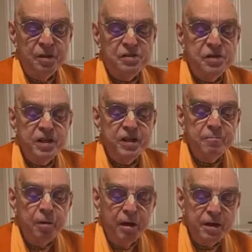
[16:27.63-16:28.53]
The city
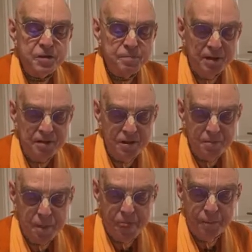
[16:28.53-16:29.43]
of
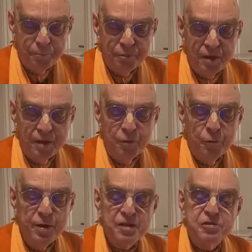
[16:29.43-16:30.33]
Barmishmati,
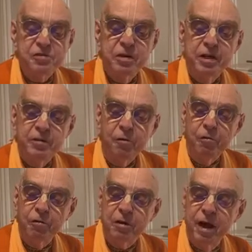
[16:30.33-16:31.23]
rich in
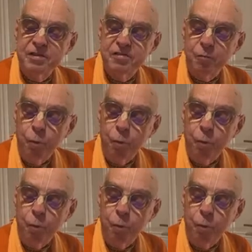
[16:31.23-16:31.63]
all kinds